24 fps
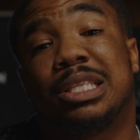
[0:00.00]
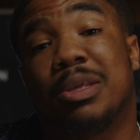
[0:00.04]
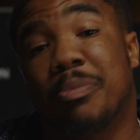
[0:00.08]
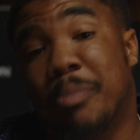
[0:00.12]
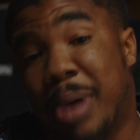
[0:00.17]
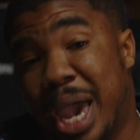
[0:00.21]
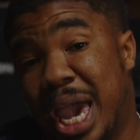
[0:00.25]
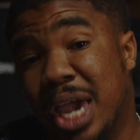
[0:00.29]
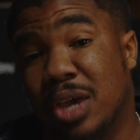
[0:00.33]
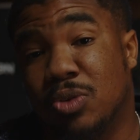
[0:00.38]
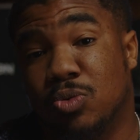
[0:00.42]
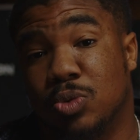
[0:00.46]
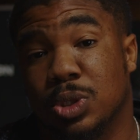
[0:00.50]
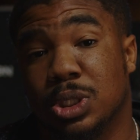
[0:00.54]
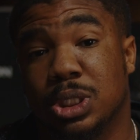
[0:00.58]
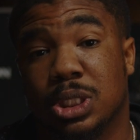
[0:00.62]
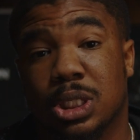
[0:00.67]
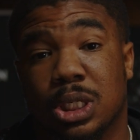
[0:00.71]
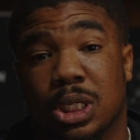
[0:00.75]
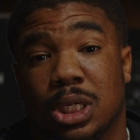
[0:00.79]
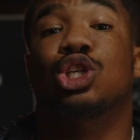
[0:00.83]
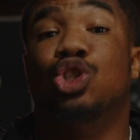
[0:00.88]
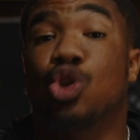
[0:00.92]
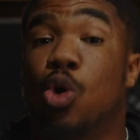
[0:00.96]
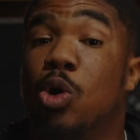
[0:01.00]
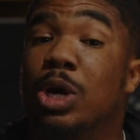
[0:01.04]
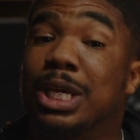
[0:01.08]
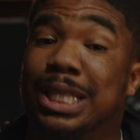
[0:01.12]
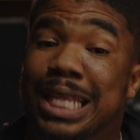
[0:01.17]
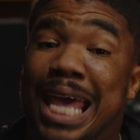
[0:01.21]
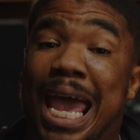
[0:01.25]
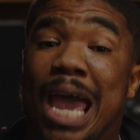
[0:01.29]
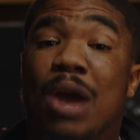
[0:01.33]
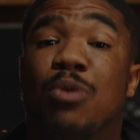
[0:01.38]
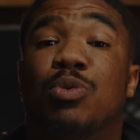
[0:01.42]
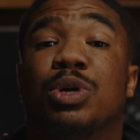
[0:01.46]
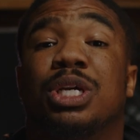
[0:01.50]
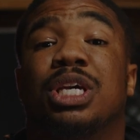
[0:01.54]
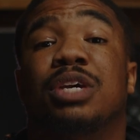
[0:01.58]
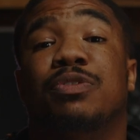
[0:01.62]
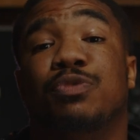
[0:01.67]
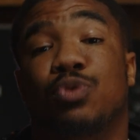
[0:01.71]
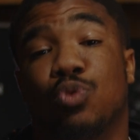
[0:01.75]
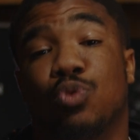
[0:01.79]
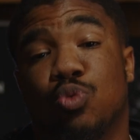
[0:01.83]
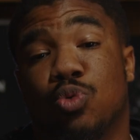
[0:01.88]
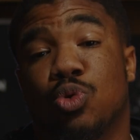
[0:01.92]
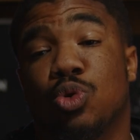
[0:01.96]
the main ones. Knowing that will give
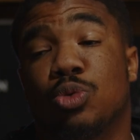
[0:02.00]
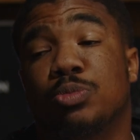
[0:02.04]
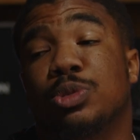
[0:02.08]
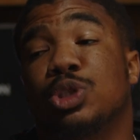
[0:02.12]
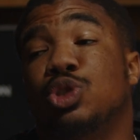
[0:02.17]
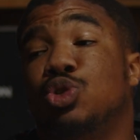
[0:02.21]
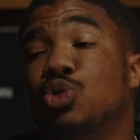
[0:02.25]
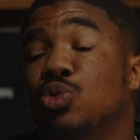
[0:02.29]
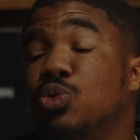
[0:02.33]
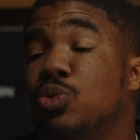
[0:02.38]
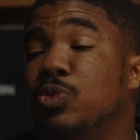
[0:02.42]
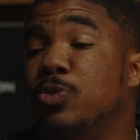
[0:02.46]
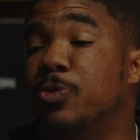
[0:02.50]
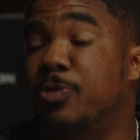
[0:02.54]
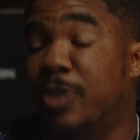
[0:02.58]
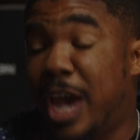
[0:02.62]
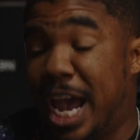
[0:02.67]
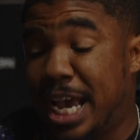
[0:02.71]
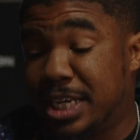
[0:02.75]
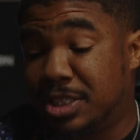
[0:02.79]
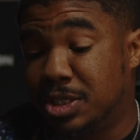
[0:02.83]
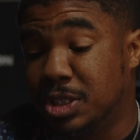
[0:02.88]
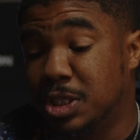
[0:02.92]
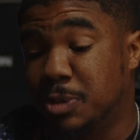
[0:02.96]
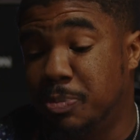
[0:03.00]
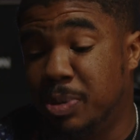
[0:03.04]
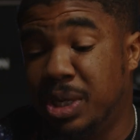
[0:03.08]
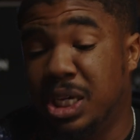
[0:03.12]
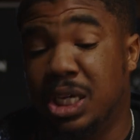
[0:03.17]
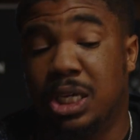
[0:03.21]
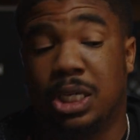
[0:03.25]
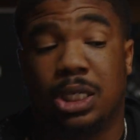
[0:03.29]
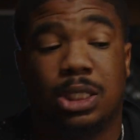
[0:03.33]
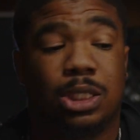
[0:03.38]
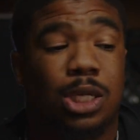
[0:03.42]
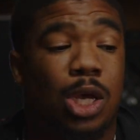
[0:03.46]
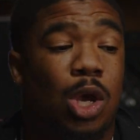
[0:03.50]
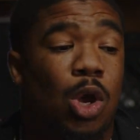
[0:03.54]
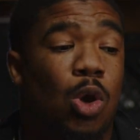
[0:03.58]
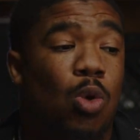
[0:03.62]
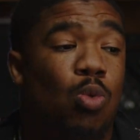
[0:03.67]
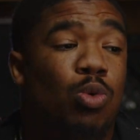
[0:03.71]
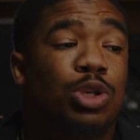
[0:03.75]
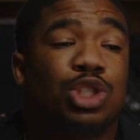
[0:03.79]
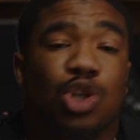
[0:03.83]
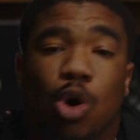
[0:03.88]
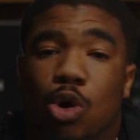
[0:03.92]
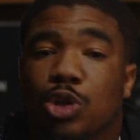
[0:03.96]
you room to do faster speeds,
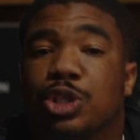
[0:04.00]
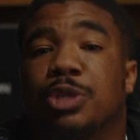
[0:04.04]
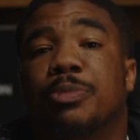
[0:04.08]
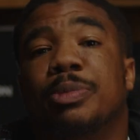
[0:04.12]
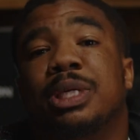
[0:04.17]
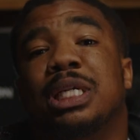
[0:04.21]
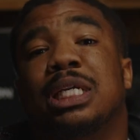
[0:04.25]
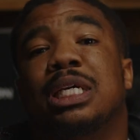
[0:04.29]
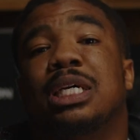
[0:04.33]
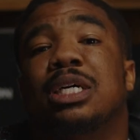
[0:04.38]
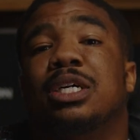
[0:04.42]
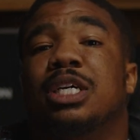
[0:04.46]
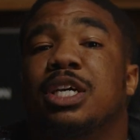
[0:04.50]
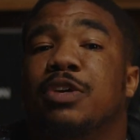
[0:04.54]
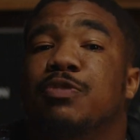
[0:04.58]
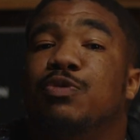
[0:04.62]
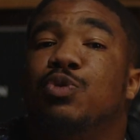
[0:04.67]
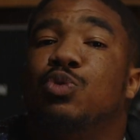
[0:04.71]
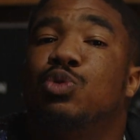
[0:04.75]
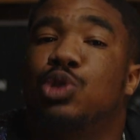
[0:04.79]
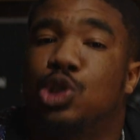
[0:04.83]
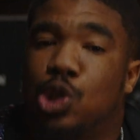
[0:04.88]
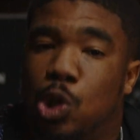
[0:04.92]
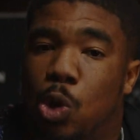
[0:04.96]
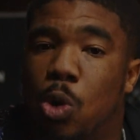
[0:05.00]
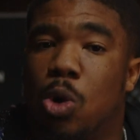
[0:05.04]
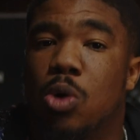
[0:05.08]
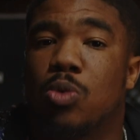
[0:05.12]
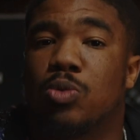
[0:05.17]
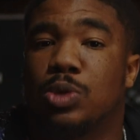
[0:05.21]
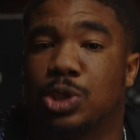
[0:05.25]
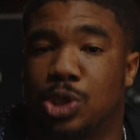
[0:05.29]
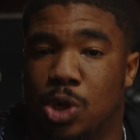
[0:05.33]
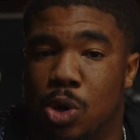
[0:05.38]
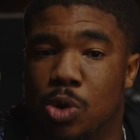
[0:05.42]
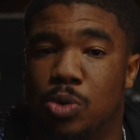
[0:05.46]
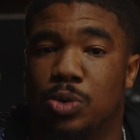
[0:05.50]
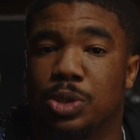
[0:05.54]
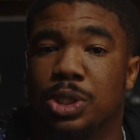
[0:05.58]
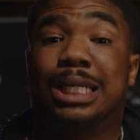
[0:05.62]
which ultimately will give you slower results.